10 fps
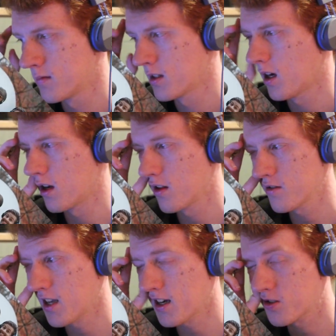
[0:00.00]
Are
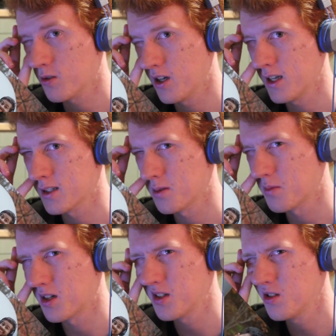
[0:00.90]
those actual
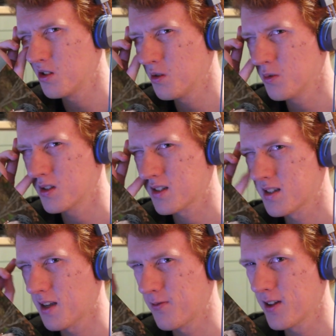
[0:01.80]
ASMR YouTubers?
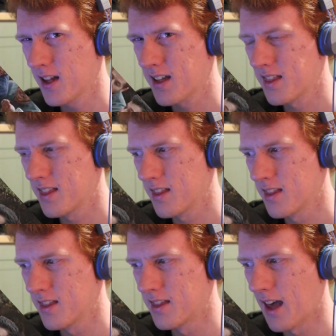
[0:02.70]
Because I feel like
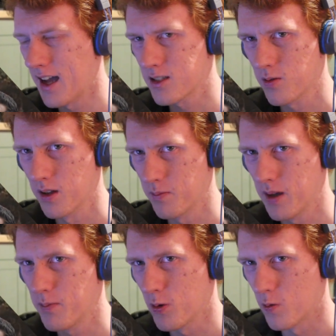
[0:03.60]
that's what
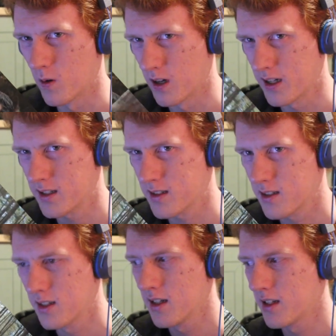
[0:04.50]
people want.
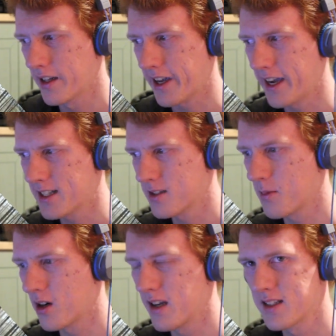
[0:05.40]
Like,
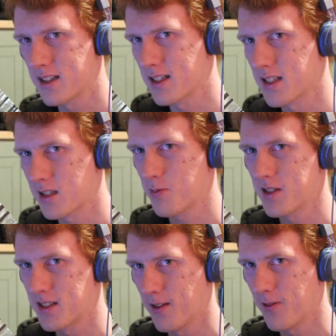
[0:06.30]
ASMR isn't a
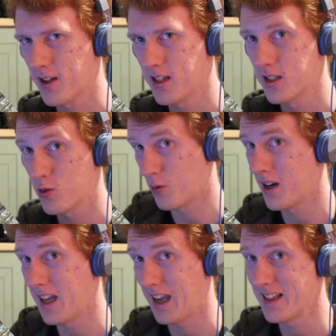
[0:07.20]
specifically
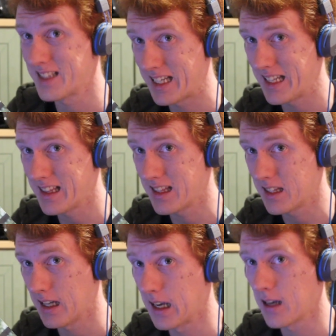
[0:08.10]
2018
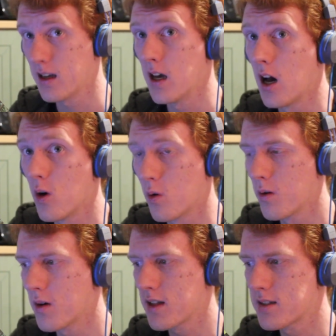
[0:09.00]
thing. We
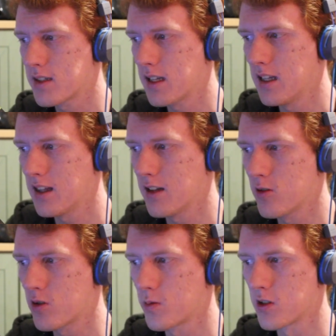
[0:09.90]
want to see the
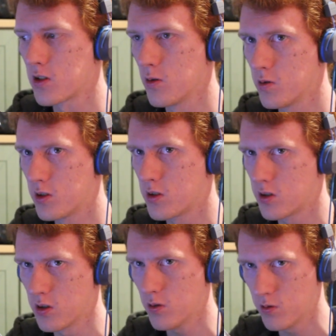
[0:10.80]
YouTubers who
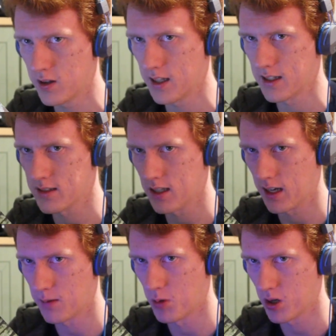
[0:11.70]
do things
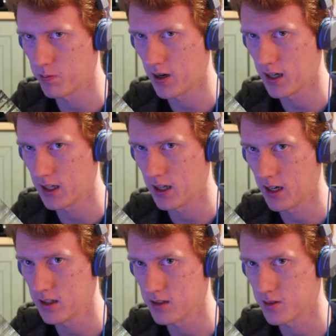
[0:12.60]
like mukbang and
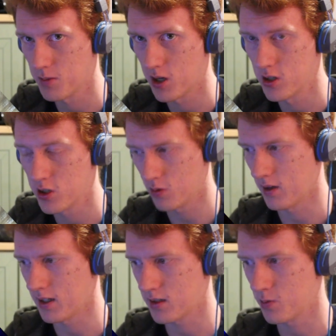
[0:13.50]
ASMR
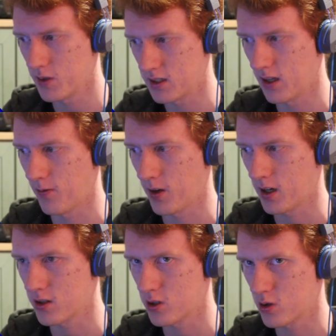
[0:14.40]
doing specific
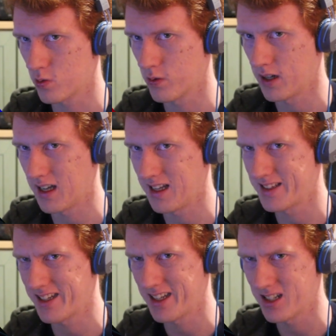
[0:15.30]
2018